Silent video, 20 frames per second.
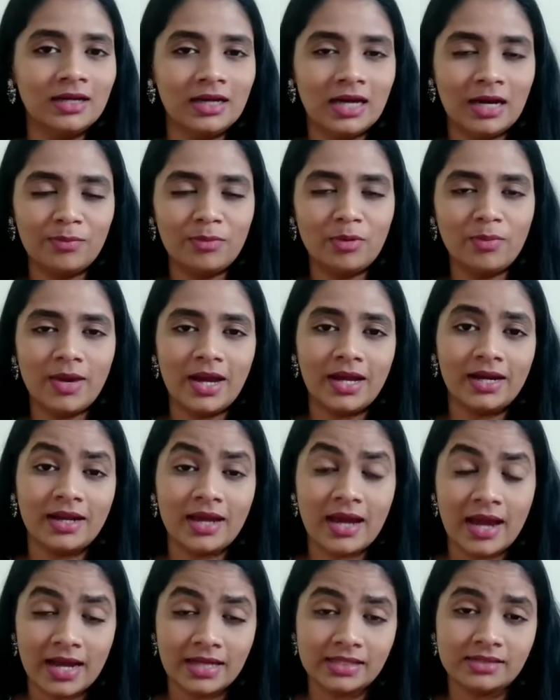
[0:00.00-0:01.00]
Humberman
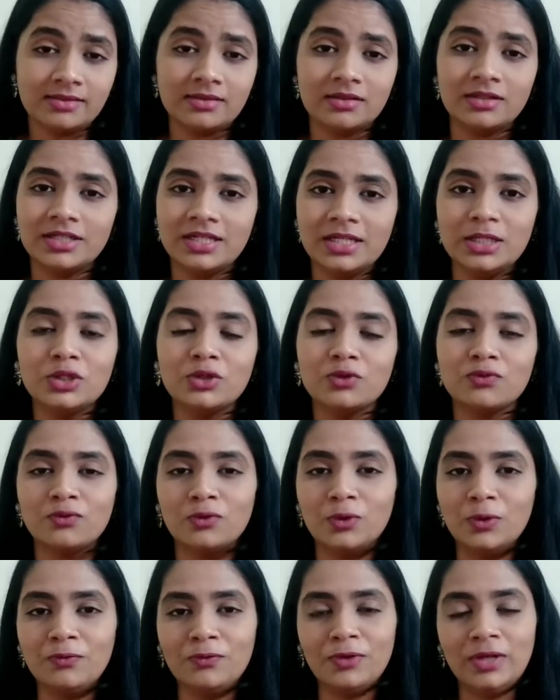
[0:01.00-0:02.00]
has a deed to
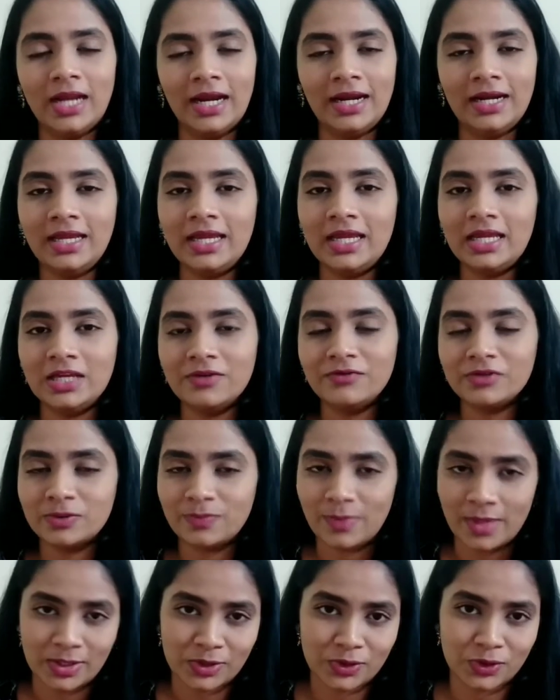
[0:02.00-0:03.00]
fulfill, and he gives
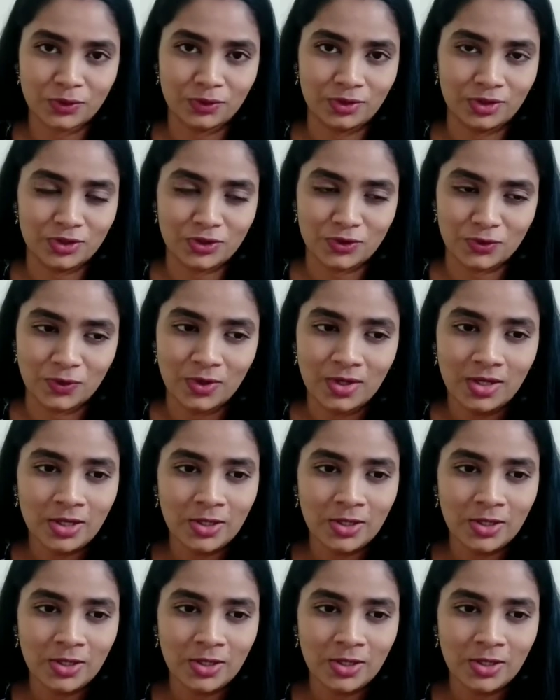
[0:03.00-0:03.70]
space to the Jew.